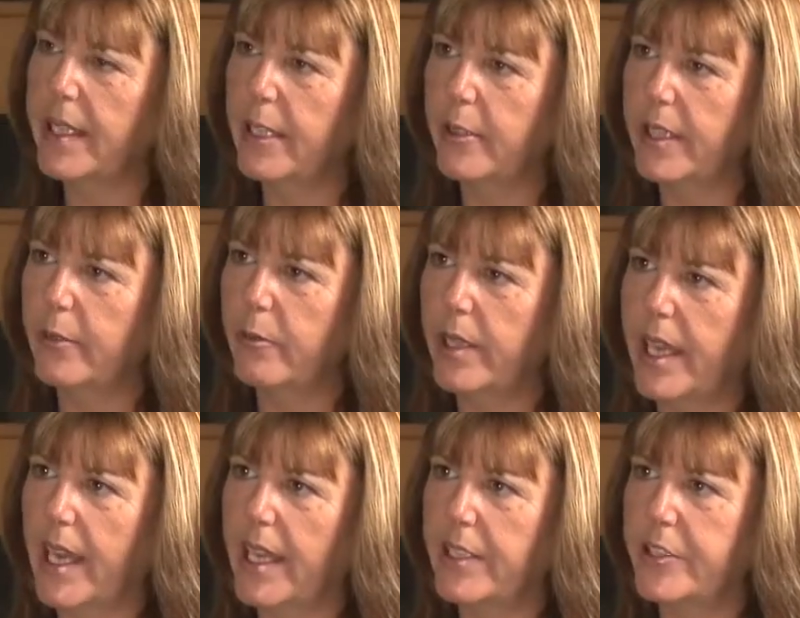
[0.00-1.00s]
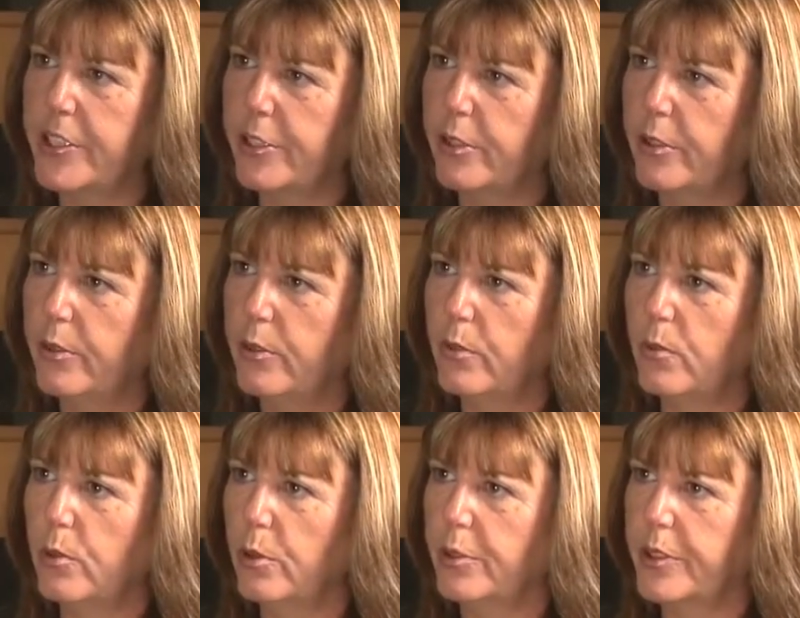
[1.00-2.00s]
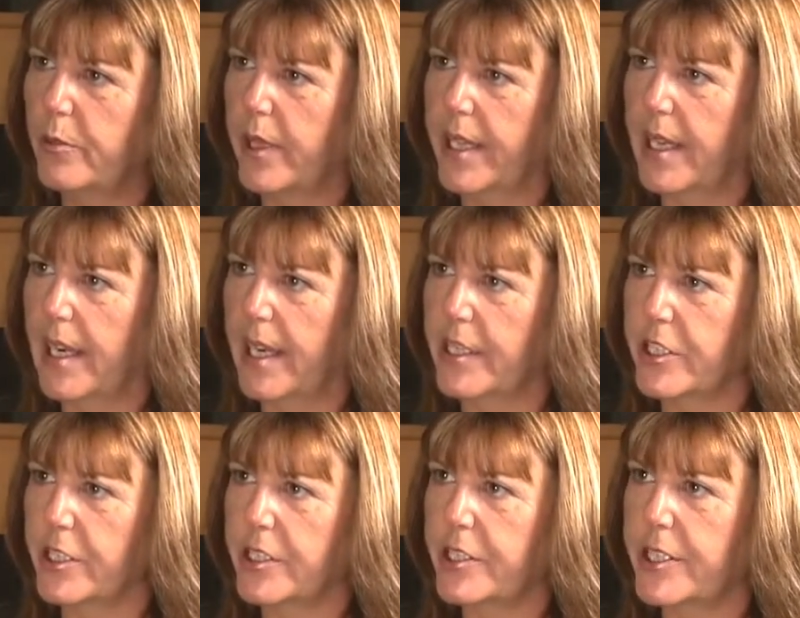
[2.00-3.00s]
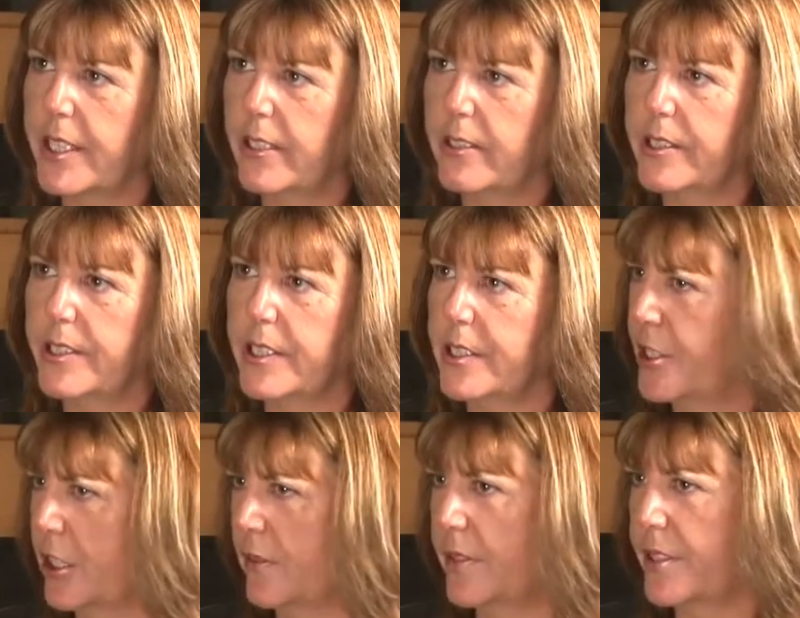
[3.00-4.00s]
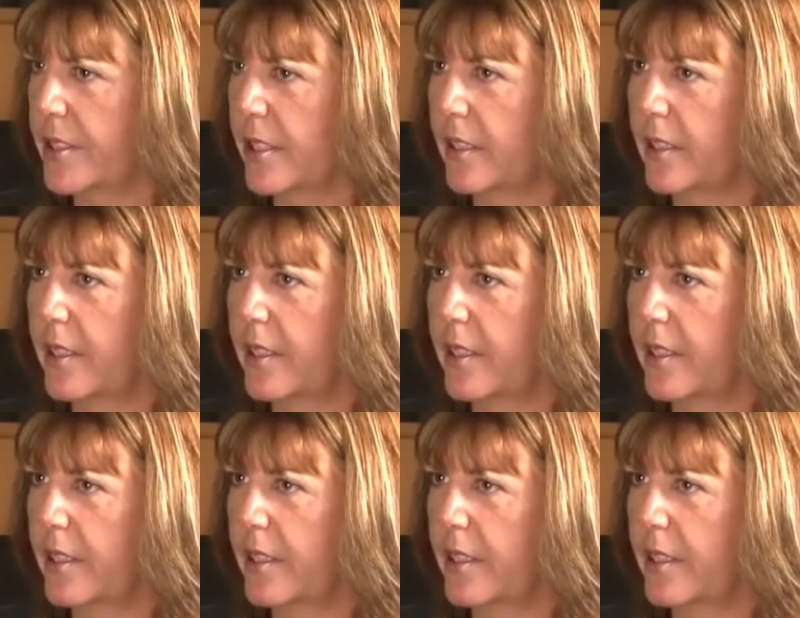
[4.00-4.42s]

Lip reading: Now, in regard to rules and regulations, there is a service